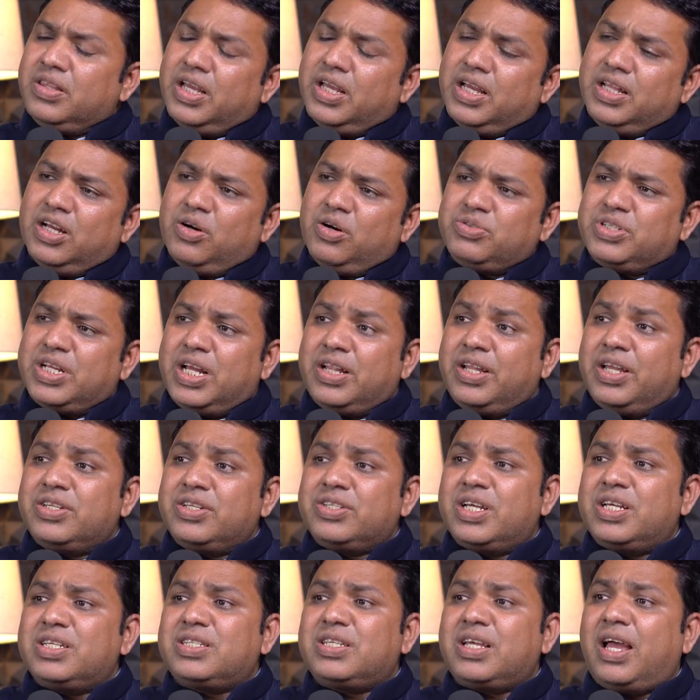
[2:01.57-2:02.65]
They love
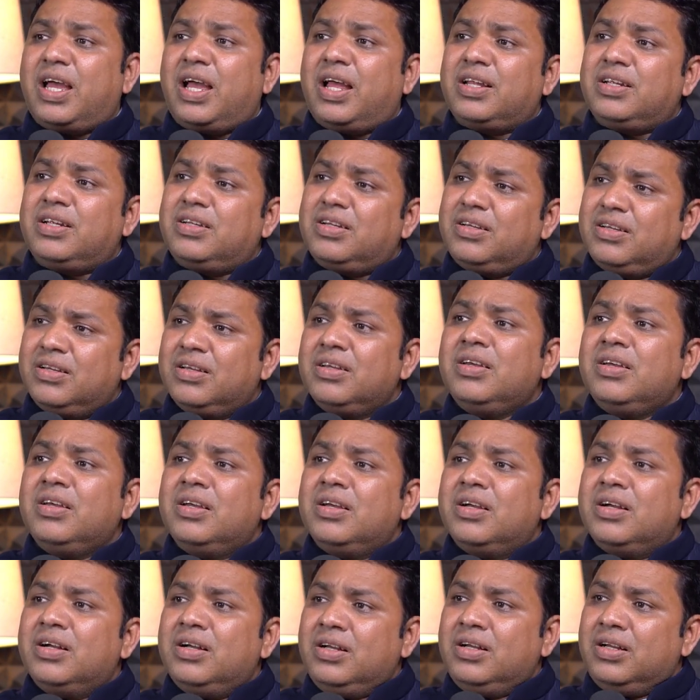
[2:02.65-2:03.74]
challenges, and
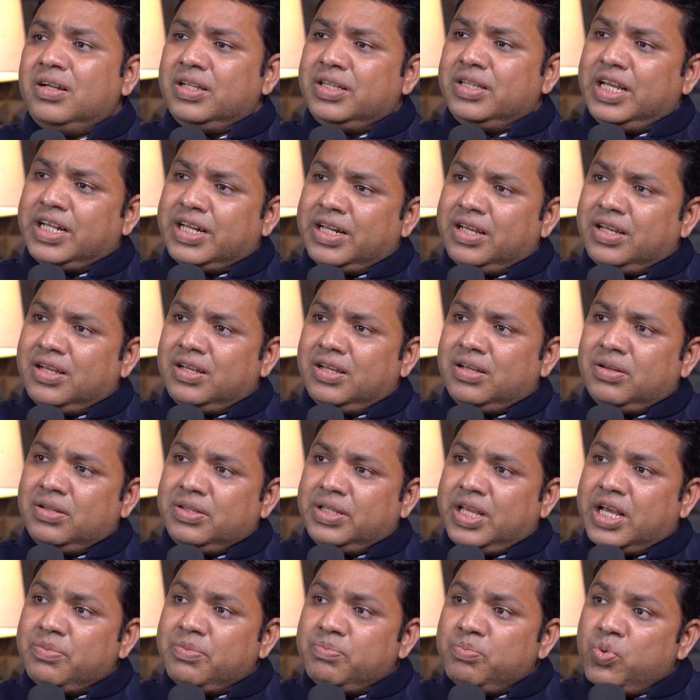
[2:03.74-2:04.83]
they
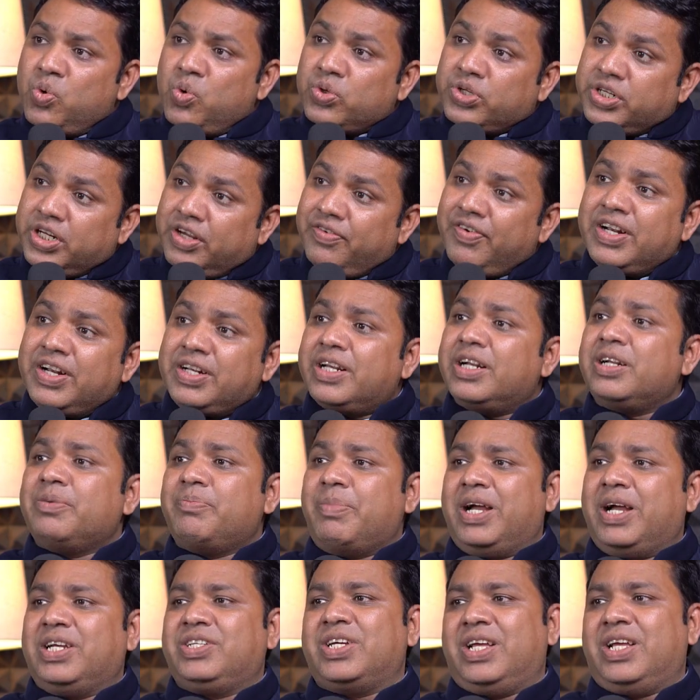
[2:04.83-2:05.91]
are motivated
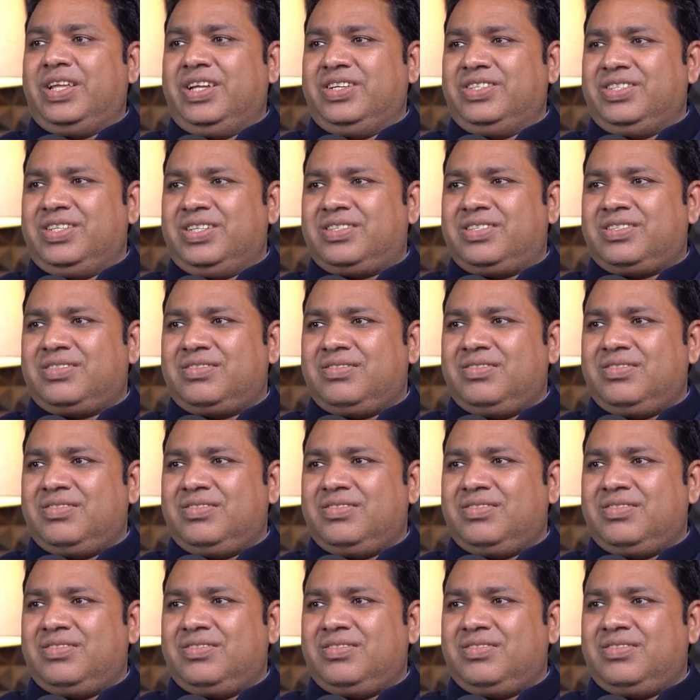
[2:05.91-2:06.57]
by challenges.